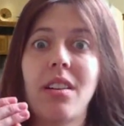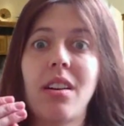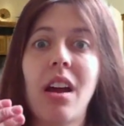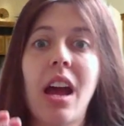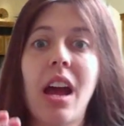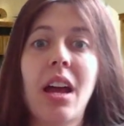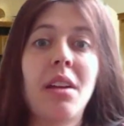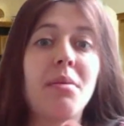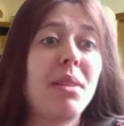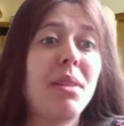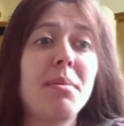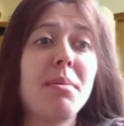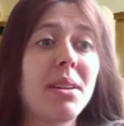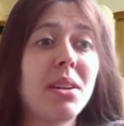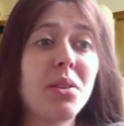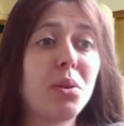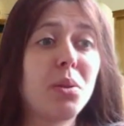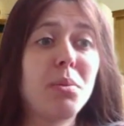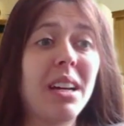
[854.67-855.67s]
and maybe
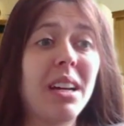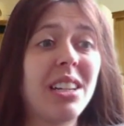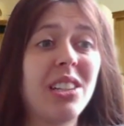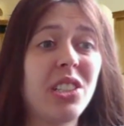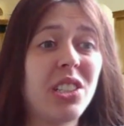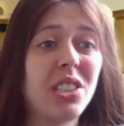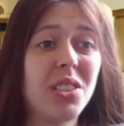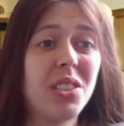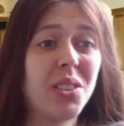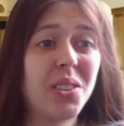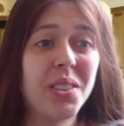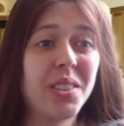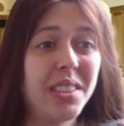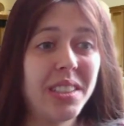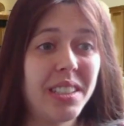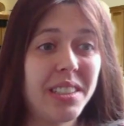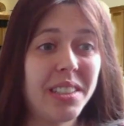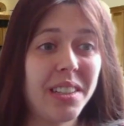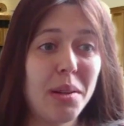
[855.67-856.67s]
your manager's not
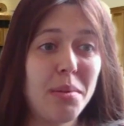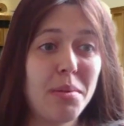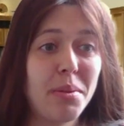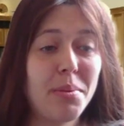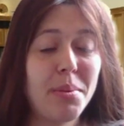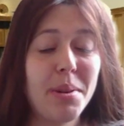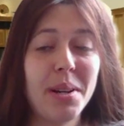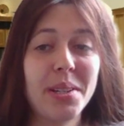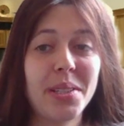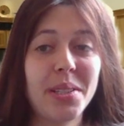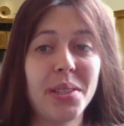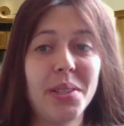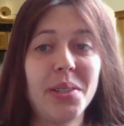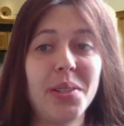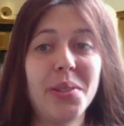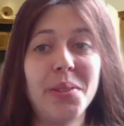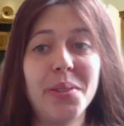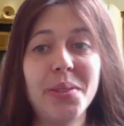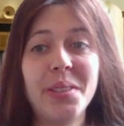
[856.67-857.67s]
the type of person
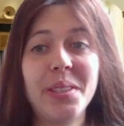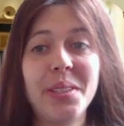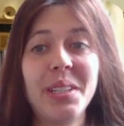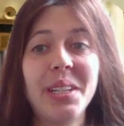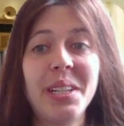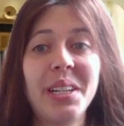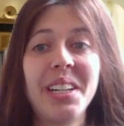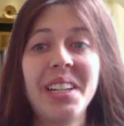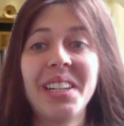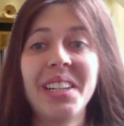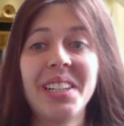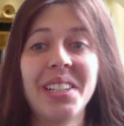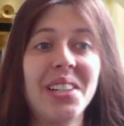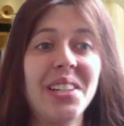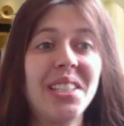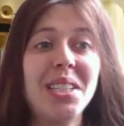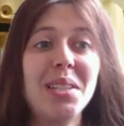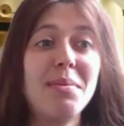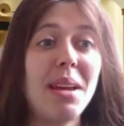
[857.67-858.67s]
who's
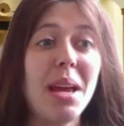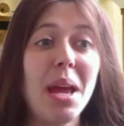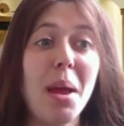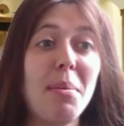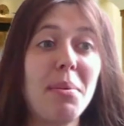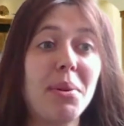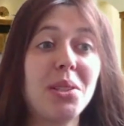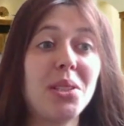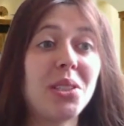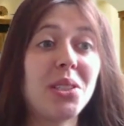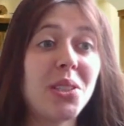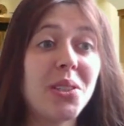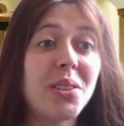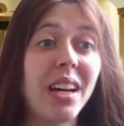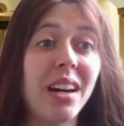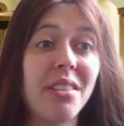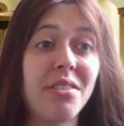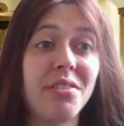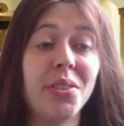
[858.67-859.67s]
going to be able to do
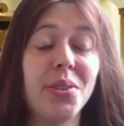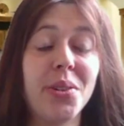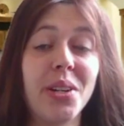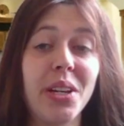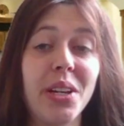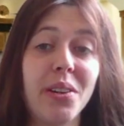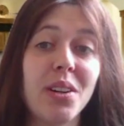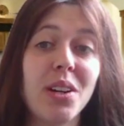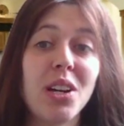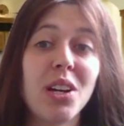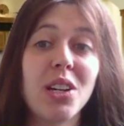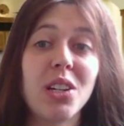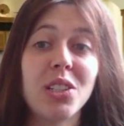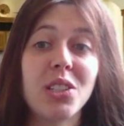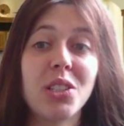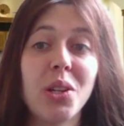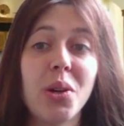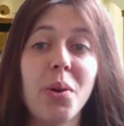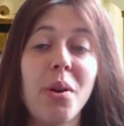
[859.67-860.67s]
that for you
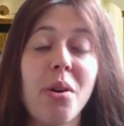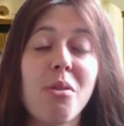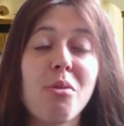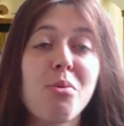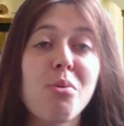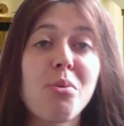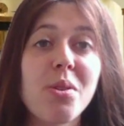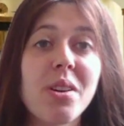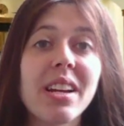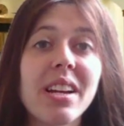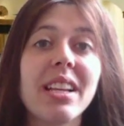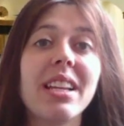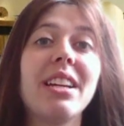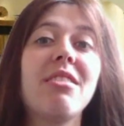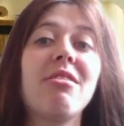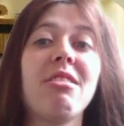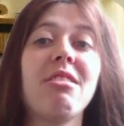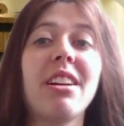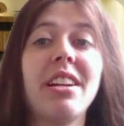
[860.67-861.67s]
so a really
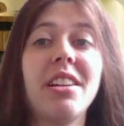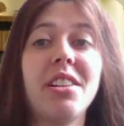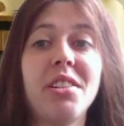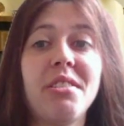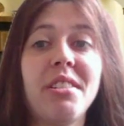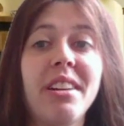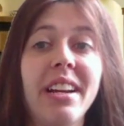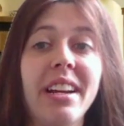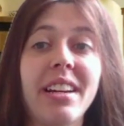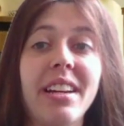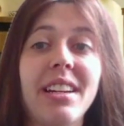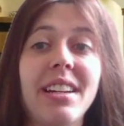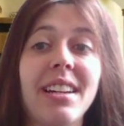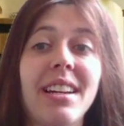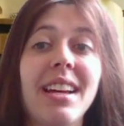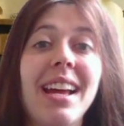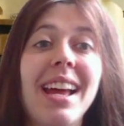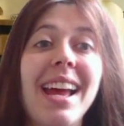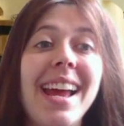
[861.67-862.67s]
great trick
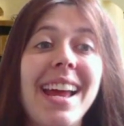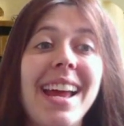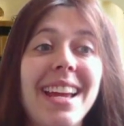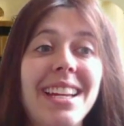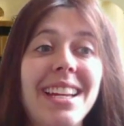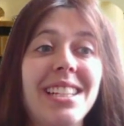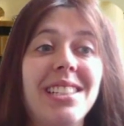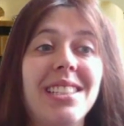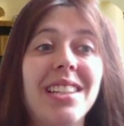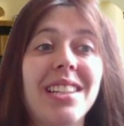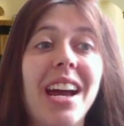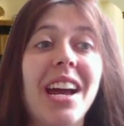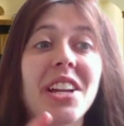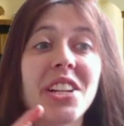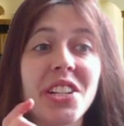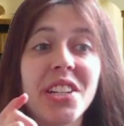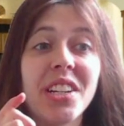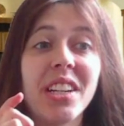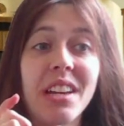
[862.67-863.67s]
is to
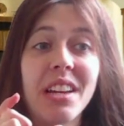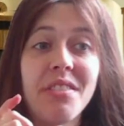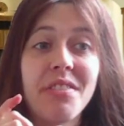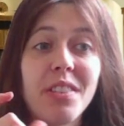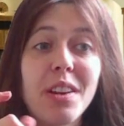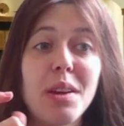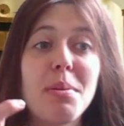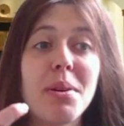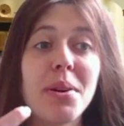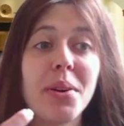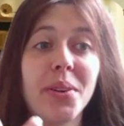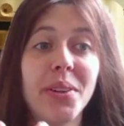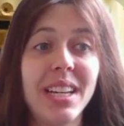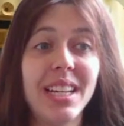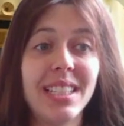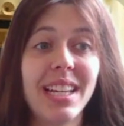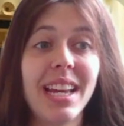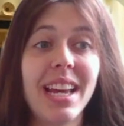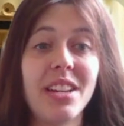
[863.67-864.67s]
actually flip it on
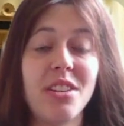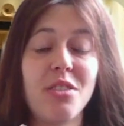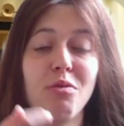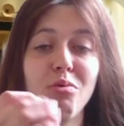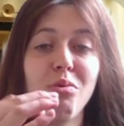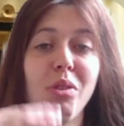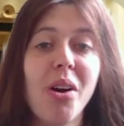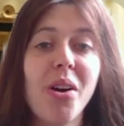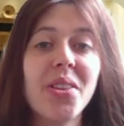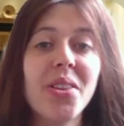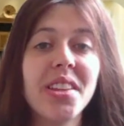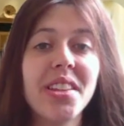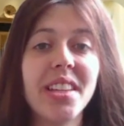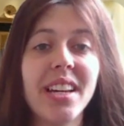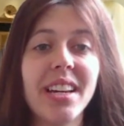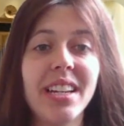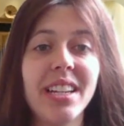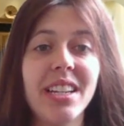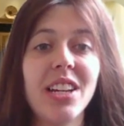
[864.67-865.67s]
its head rather
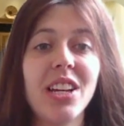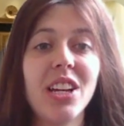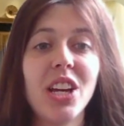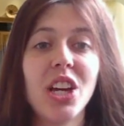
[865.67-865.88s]
than